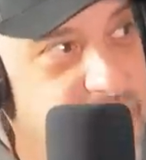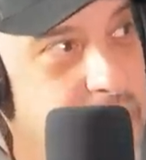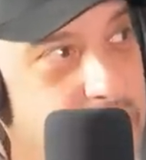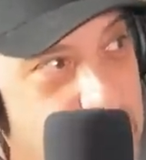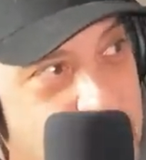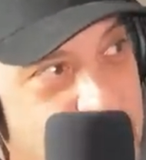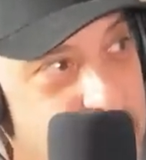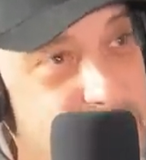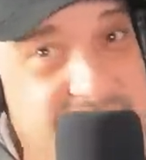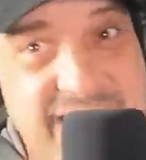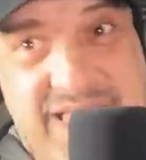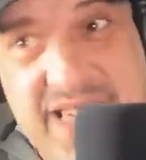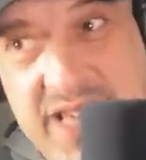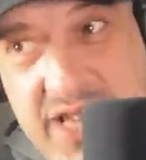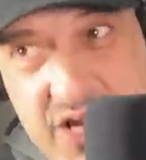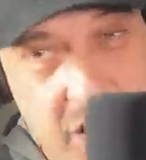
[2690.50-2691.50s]
federal government, he's
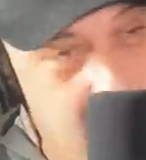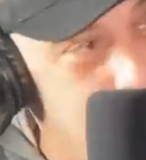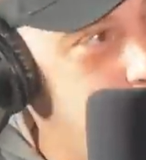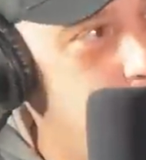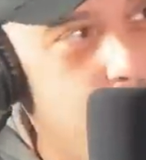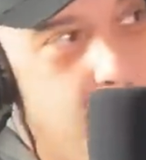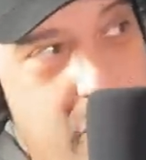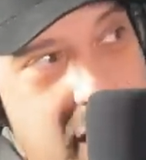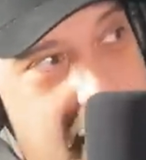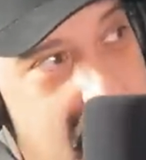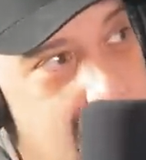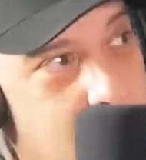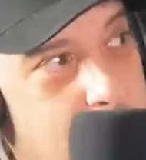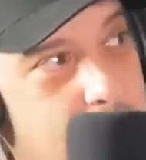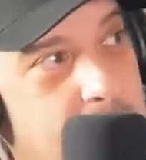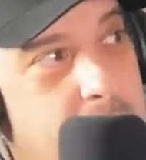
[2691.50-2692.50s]
60 years old right
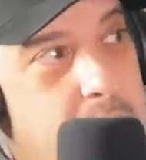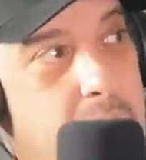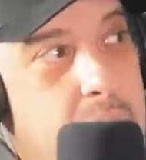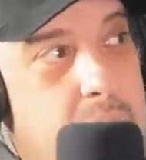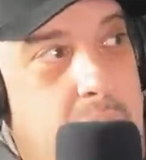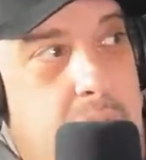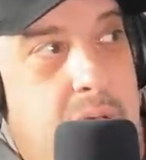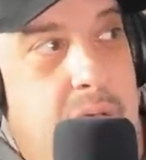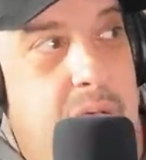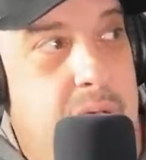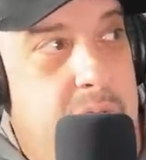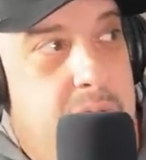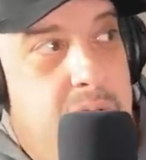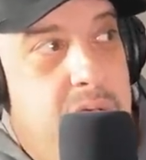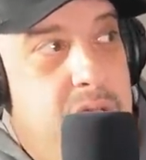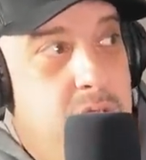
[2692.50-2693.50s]
now,
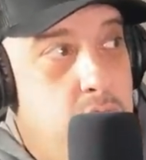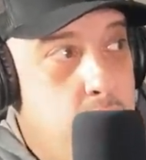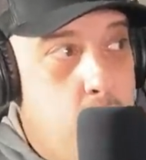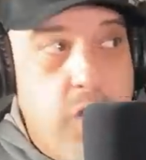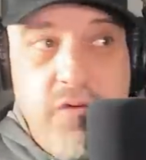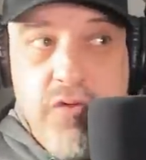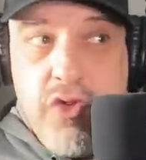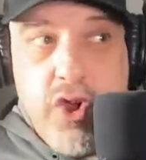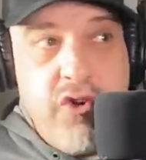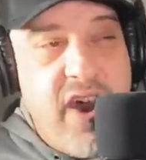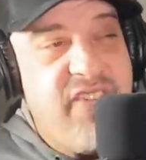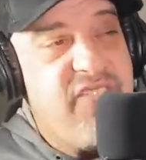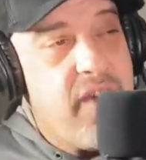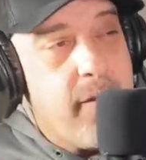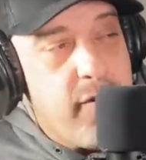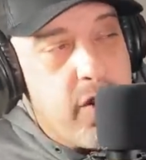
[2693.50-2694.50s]
and he took over the crime
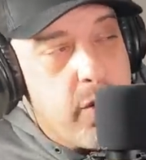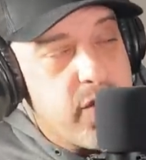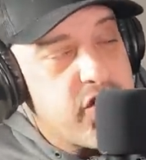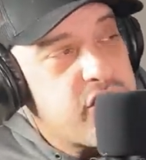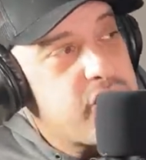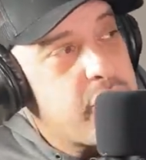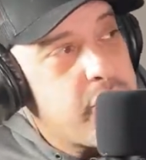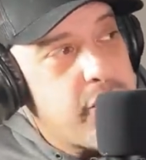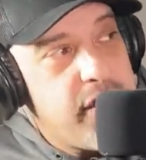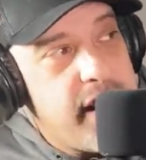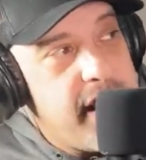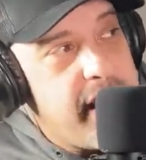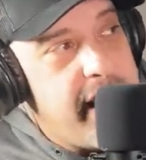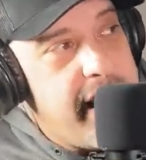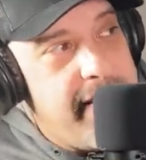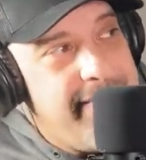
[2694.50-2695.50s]
family when he was 30,
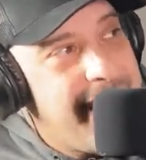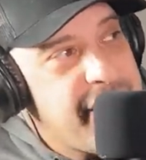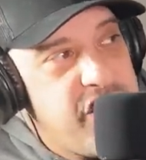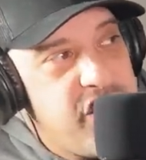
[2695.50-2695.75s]
and that